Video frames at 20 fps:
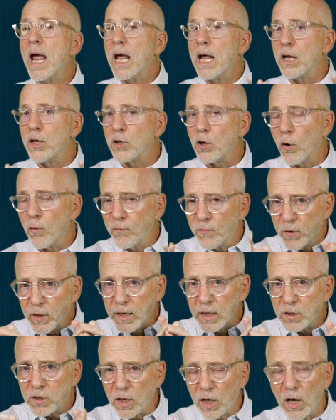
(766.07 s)
and don't
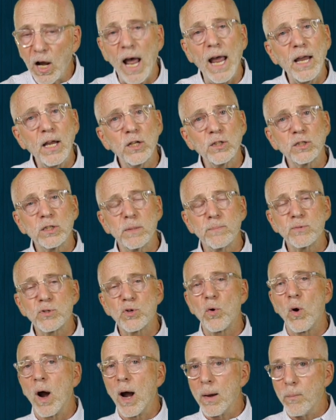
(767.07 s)
forget to like and
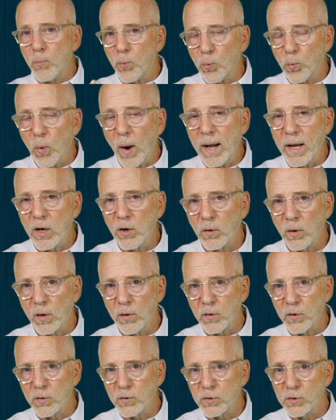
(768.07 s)
subscribe right here on
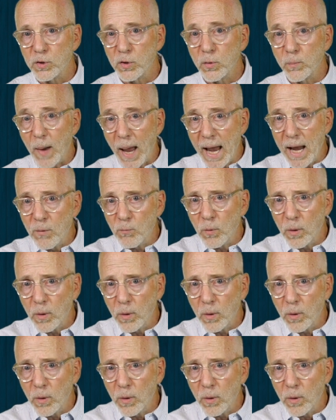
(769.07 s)
YouTube. And